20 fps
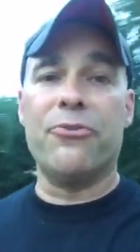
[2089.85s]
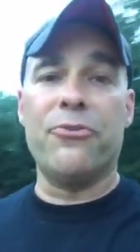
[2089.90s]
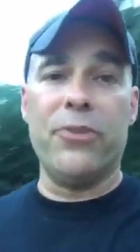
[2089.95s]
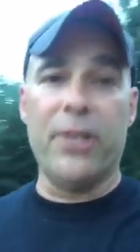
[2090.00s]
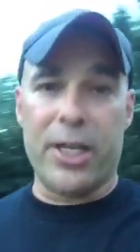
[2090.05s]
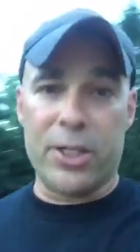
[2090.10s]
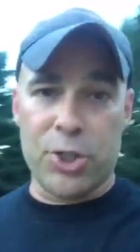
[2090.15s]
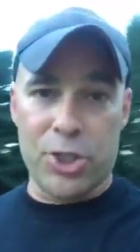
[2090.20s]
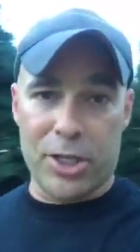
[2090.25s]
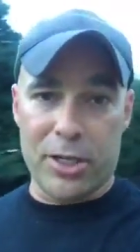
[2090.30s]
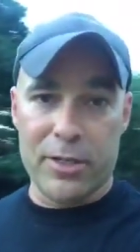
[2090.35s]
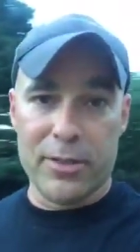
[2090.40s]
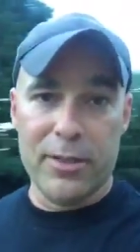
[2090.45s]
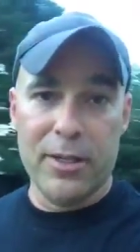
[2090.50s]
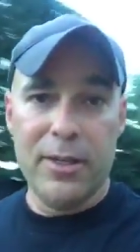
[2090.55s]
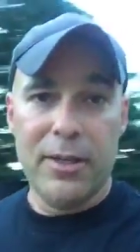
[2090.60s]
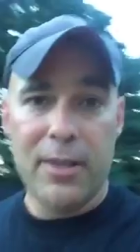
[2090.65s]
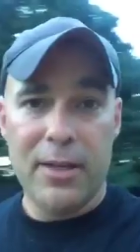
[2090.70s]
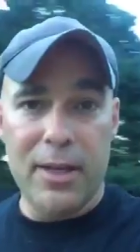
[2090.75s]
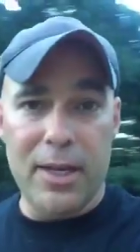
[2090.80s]
Fletcher
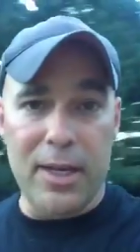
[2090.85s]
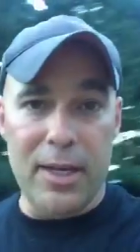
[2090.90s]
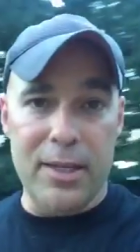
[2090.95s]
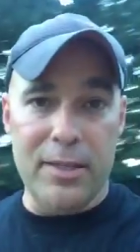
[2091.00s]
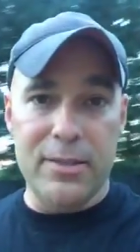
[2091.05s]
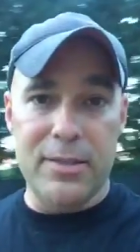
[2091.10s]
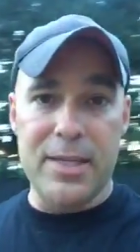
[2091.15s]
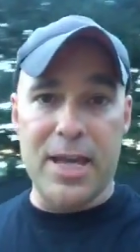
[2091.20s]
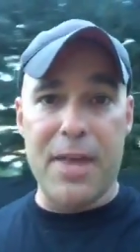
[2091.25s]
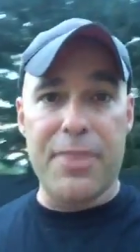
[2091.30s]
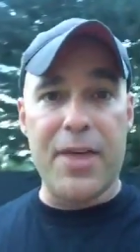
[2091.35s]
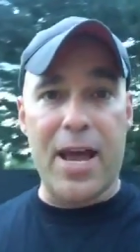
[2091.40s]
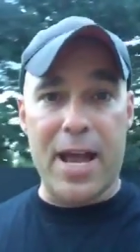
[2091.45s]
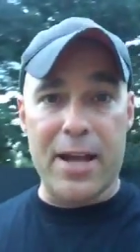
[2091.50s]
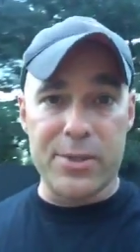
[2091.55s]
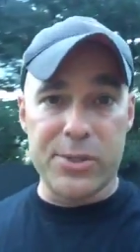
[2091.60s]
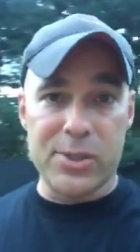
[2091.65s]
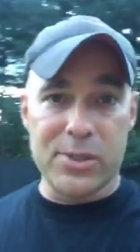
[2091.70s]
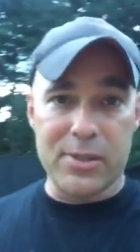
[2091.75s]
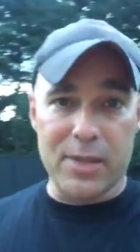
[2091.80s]
in Death
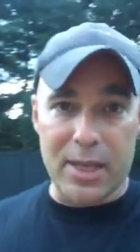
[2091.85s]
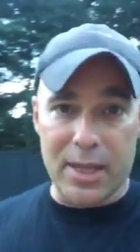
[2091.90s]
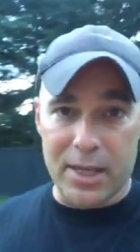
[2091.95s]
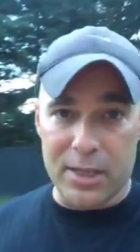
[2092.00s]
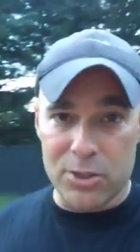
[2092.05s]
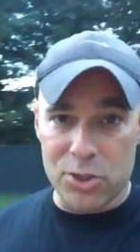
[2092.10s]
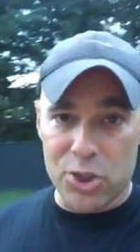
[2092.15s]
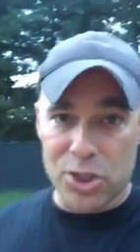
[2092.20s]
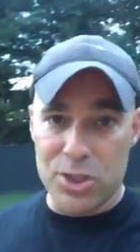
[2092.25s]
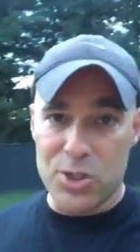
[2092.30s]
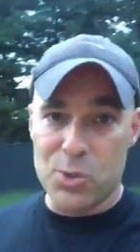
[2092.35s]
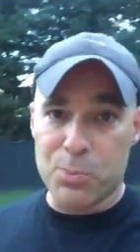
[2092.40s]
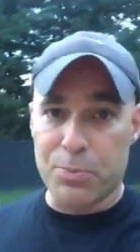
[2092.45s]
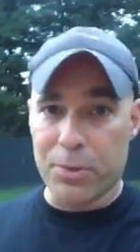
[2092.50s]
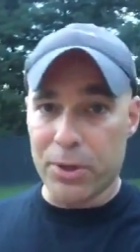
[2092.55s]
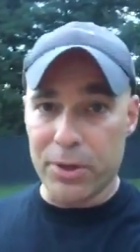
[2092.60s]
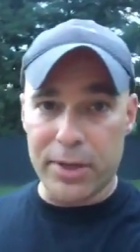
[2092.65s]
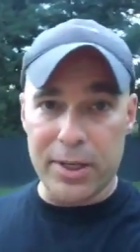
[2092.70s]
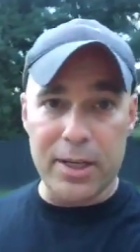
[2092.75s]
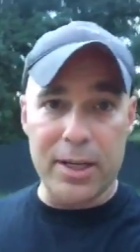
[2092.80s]
House, and she's
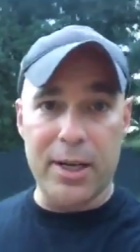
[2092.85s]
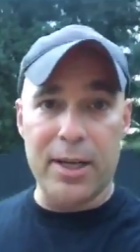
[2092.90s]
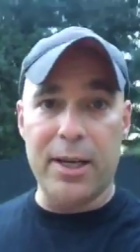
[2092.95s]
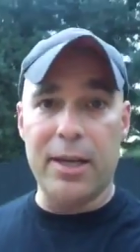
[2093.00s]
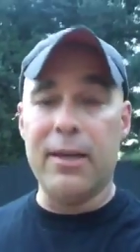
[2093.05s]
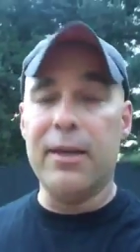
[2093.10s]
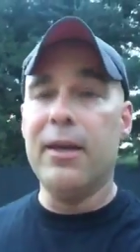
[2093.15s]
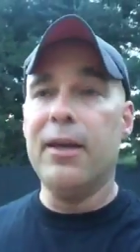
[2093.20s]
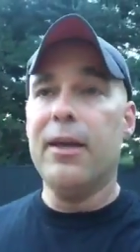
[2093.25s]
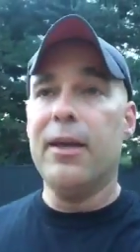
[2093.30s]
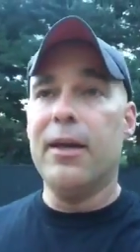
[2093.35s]
brilliant in it.